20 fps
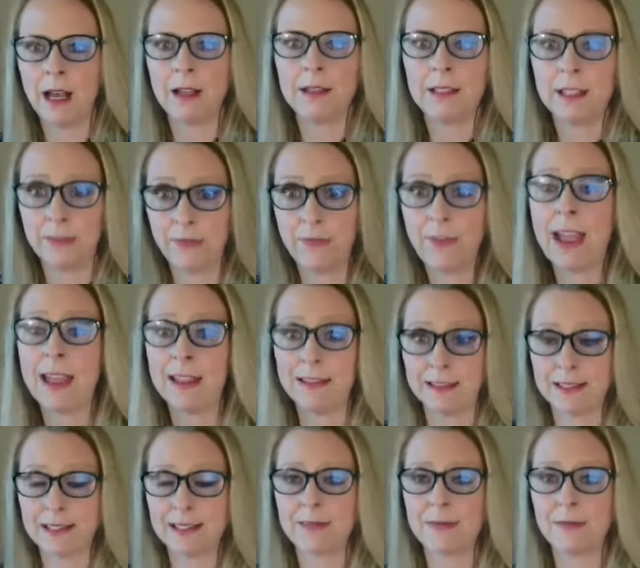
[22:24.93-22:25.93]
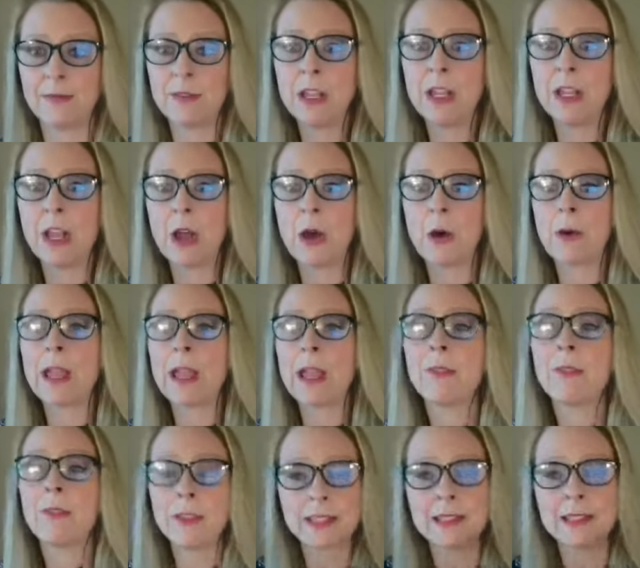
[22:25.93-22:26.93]
defense,
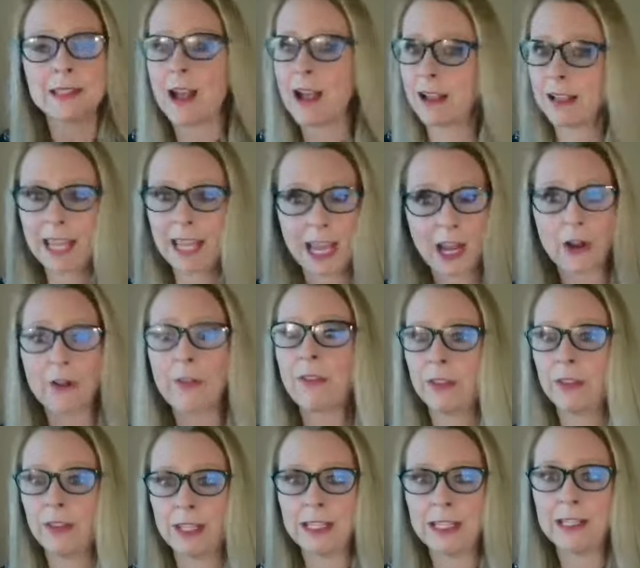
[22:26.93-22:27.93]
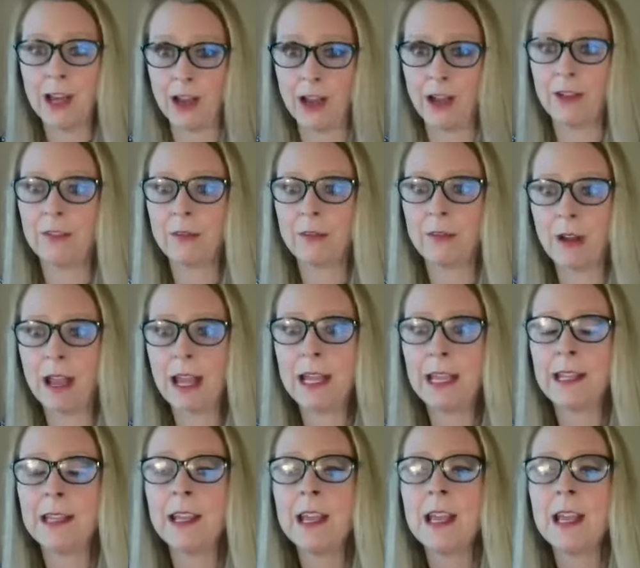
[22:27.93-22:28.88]
if it's not carefully done, right?